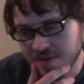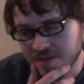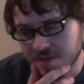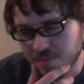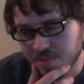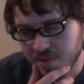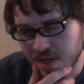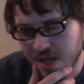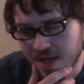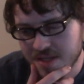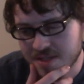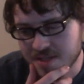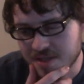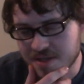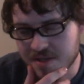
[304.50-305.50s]
and
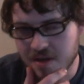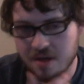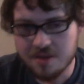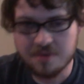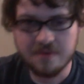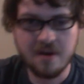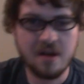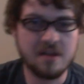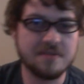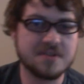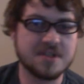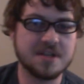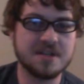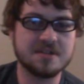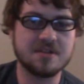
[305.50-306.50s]
depressed, and then all of a
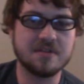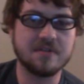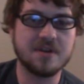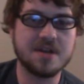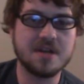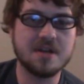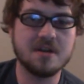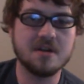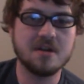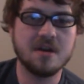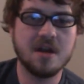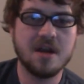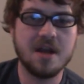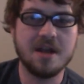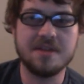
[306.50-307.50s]
sudden he's over here,
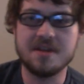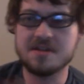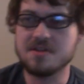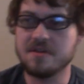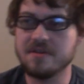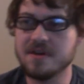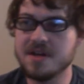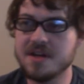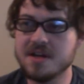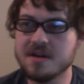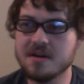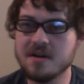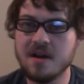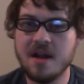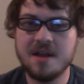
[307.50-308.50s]
and then he's over
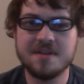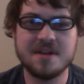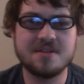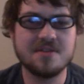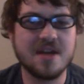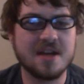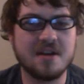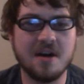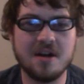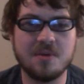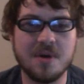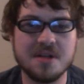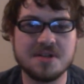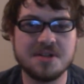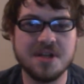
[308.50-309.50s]
here. They do that
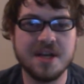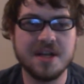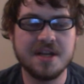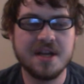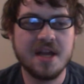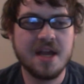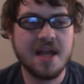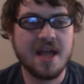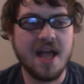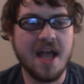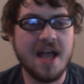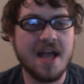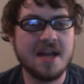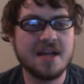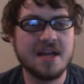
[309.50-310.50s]
cutaway shit,
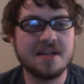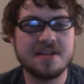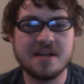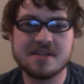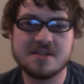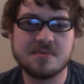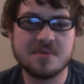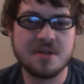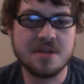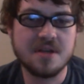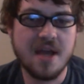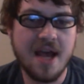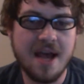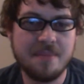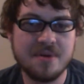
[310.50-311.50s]
and it doesn't really
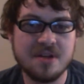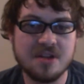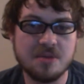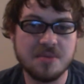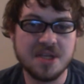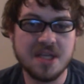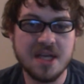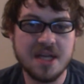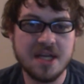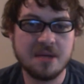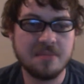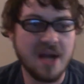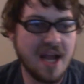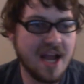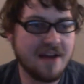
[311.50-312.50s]
happen in the
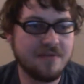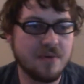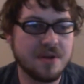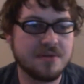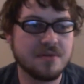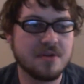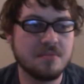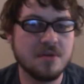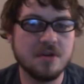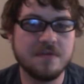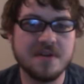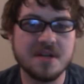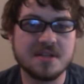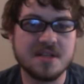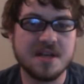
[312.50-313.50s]
beginning, but halfway through the
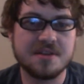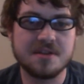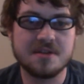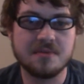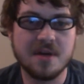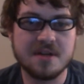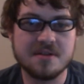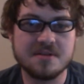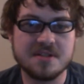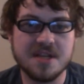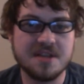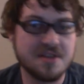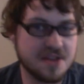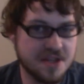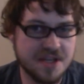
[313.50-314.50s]
movie, it's like the director
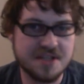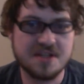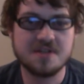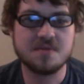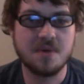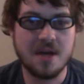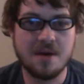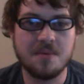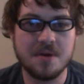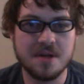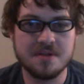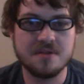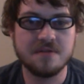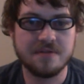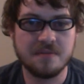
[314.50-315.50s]
said, this is what I want
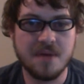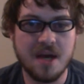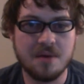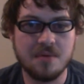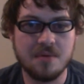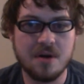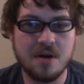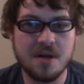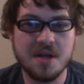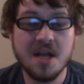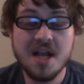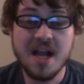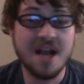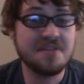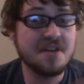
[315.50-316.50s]
to do from now on,
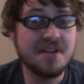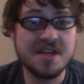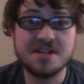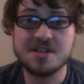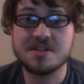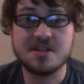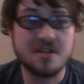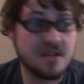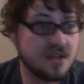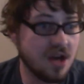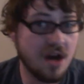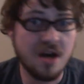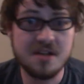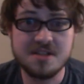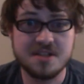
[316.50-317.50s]
and then they just
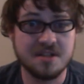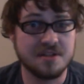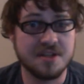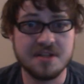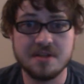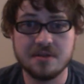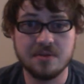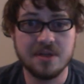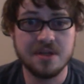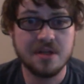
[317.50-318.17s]
constantly do it